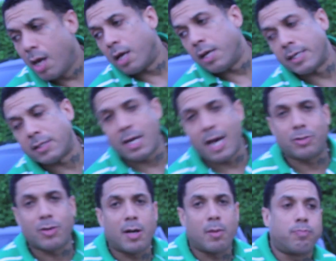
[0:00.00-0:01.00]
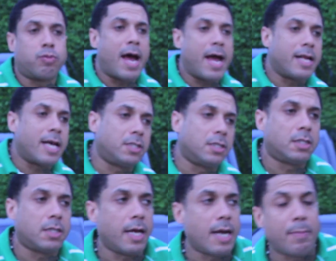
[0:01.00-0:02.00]
and that's not trying to brag, that's
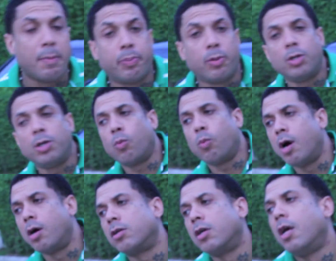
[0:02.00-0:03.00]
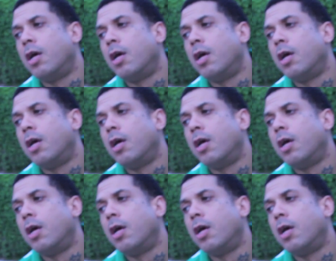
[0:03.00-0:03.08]
just saying I've been putting in work.